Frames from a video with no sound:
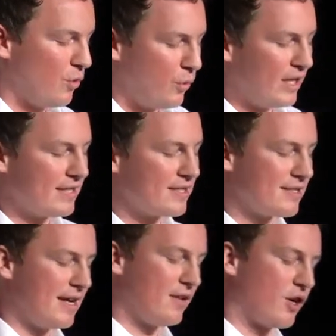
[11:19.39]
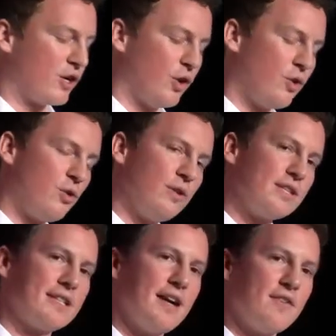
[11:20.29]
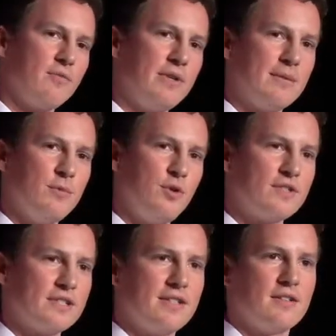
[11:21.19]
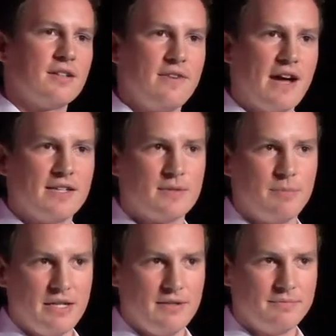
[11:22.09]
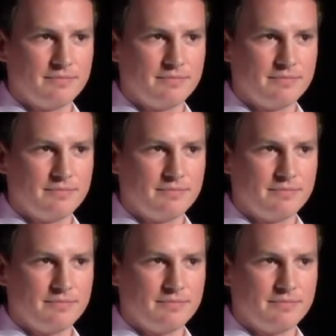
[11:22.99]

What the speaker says: We like to say that our goal is a government that moves at Silicon Valley speed.